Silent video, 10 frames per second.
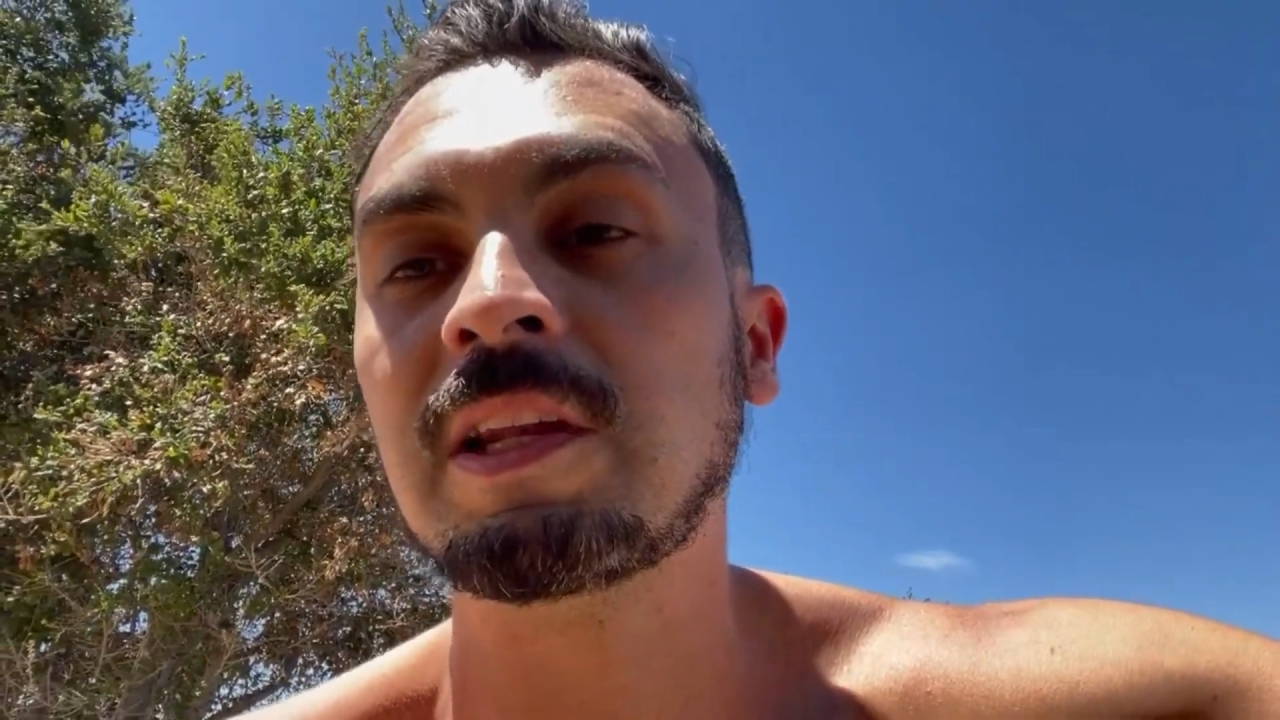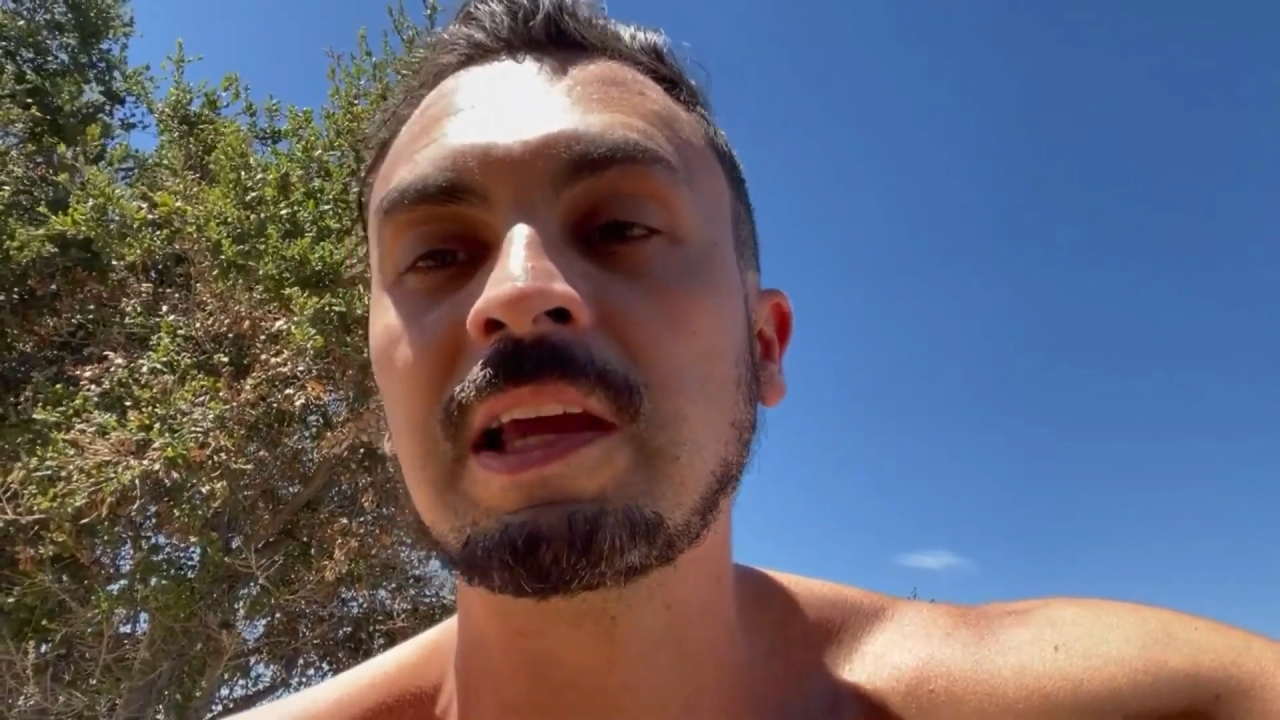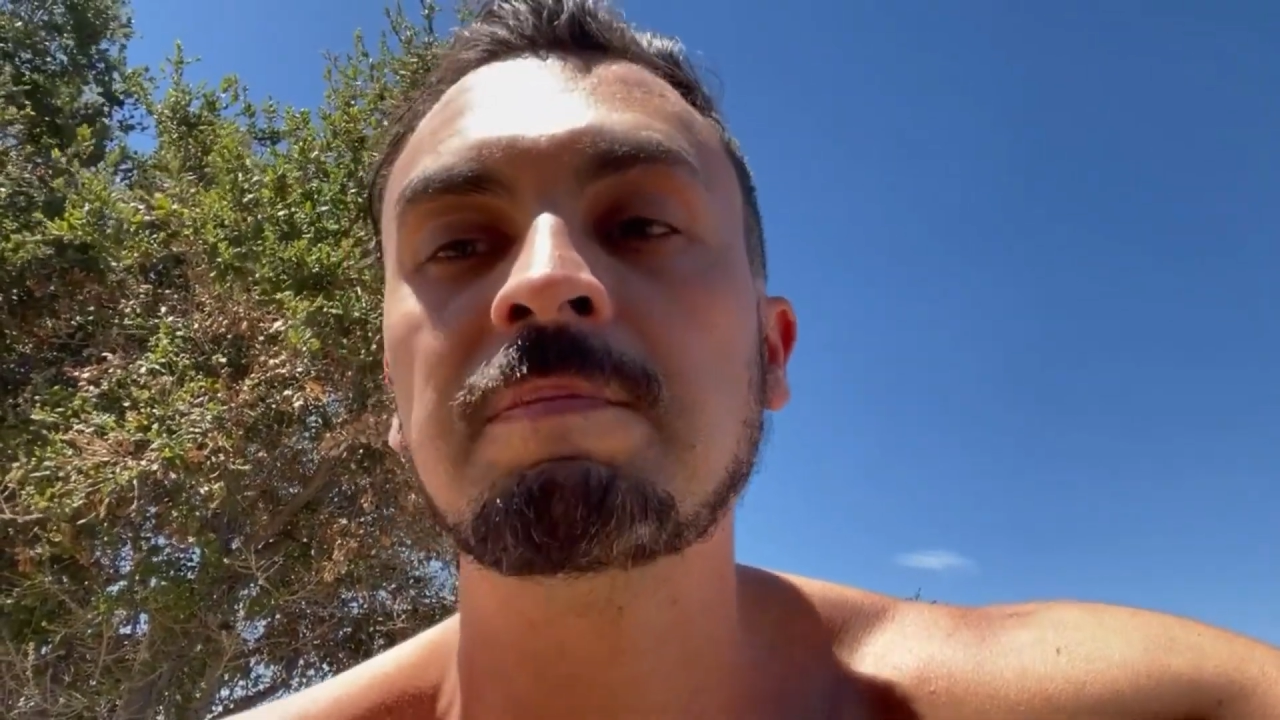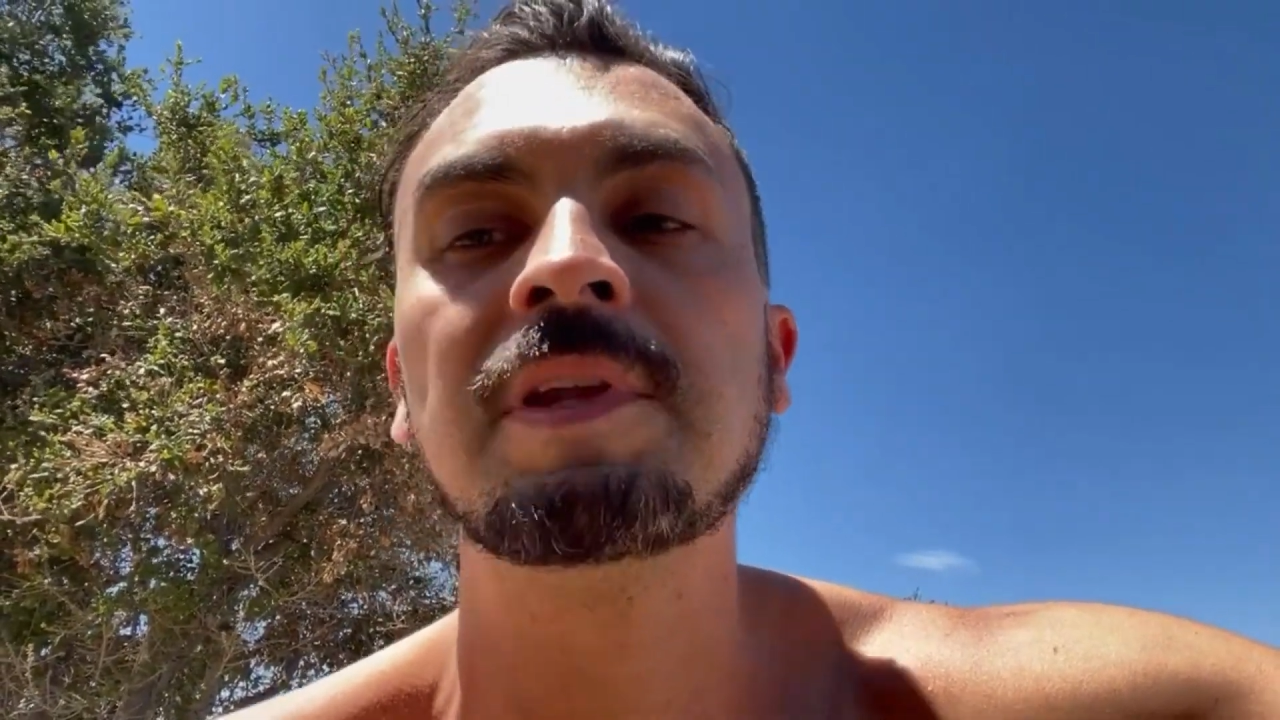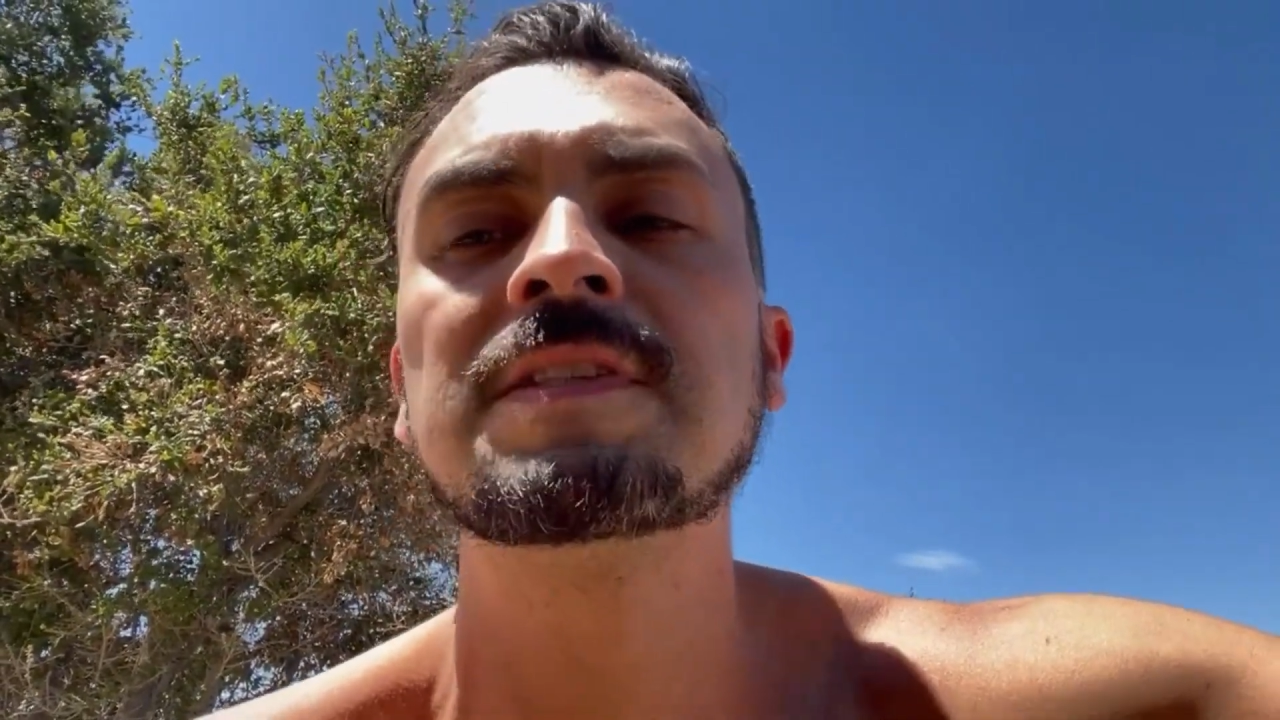
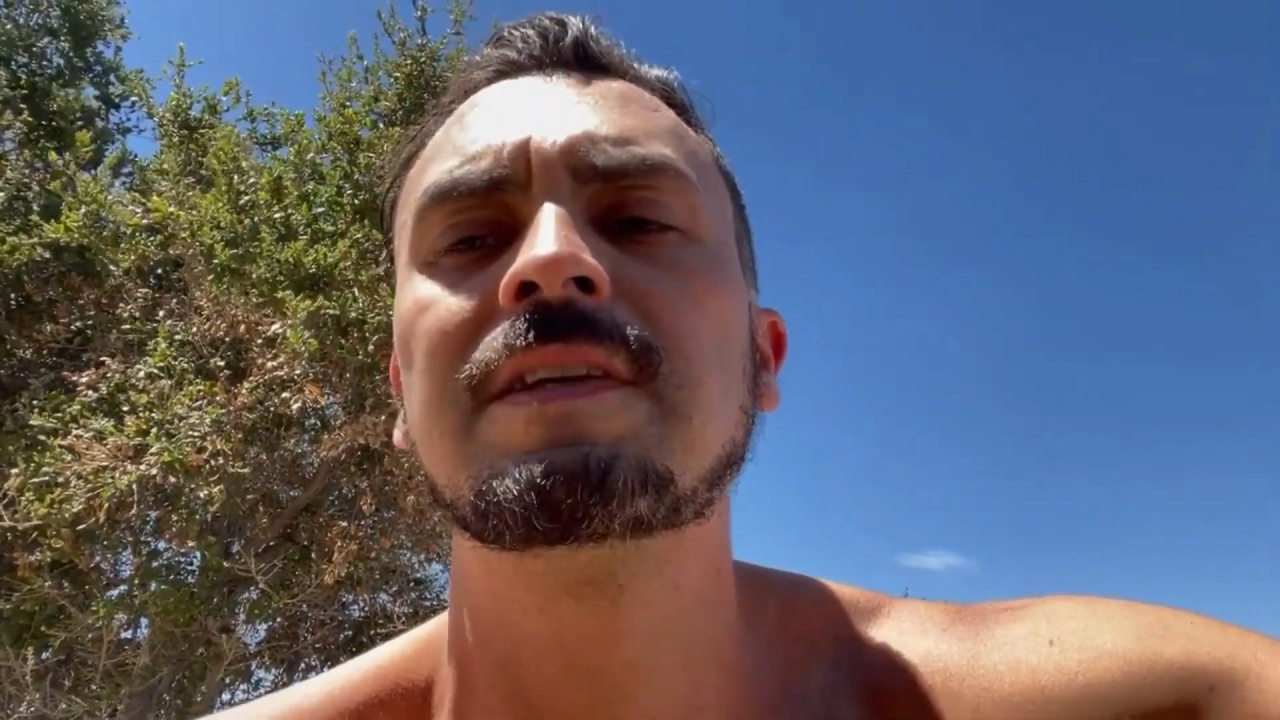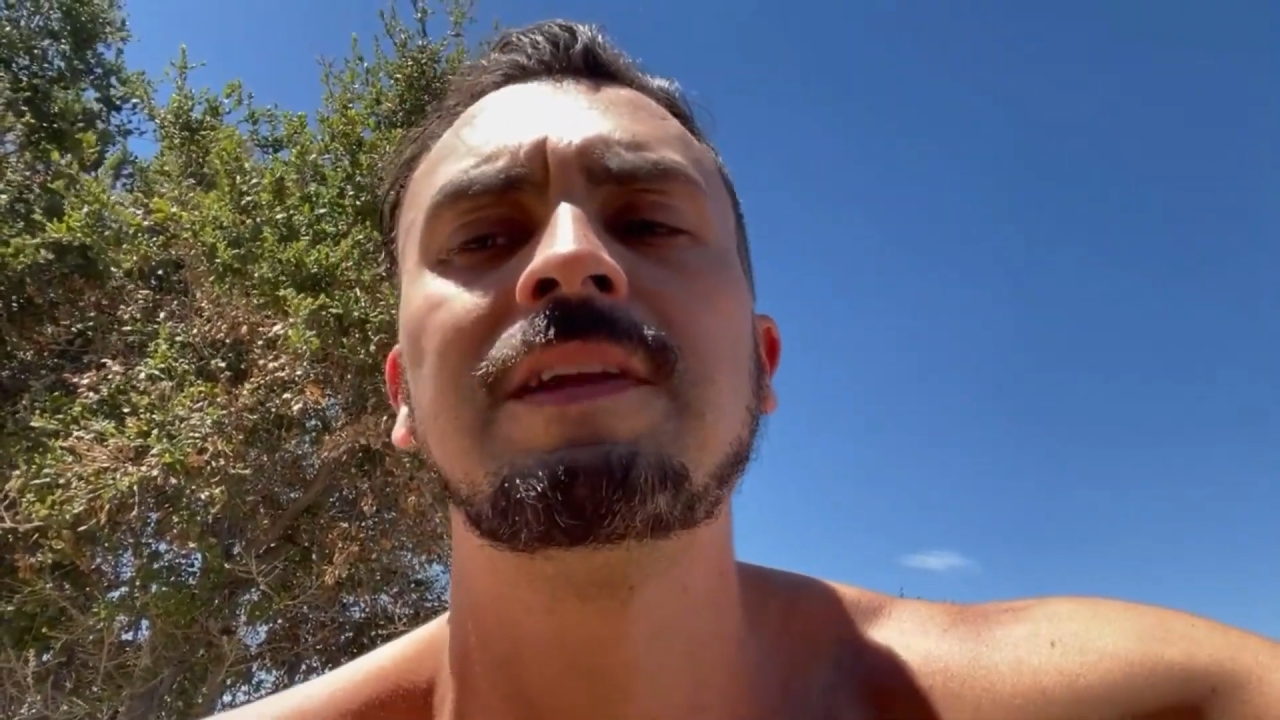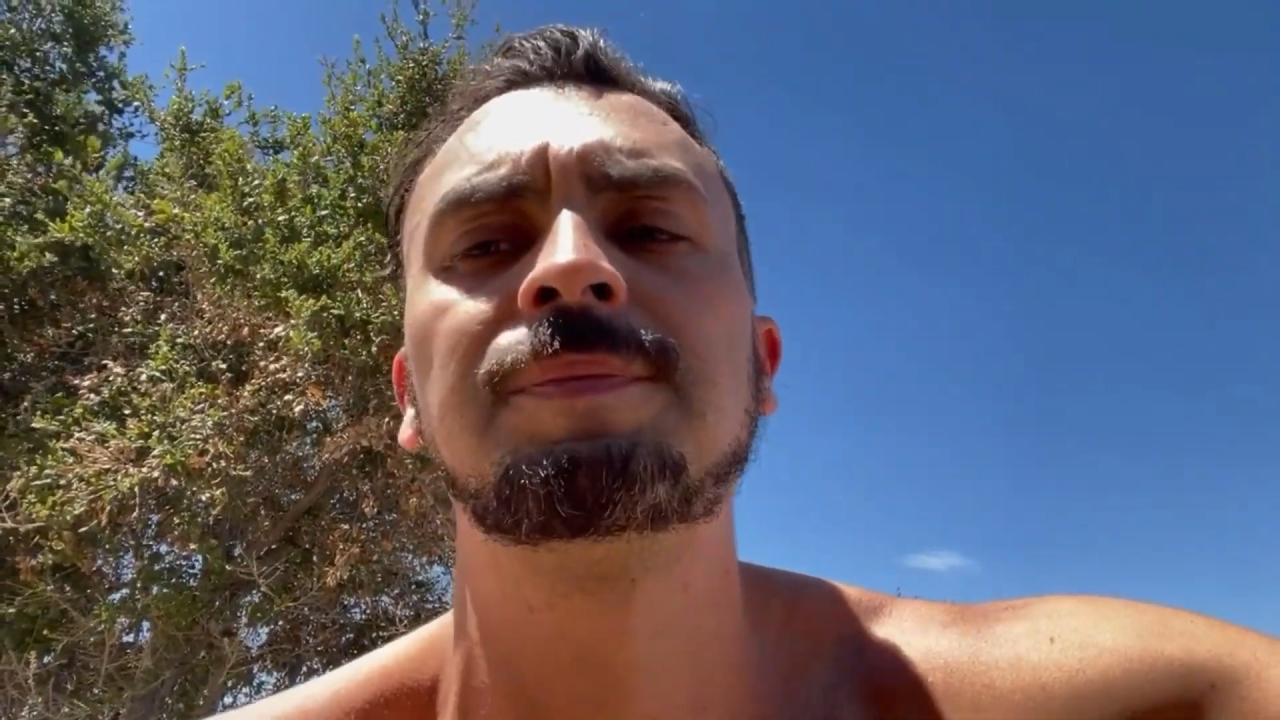like Blizzard, like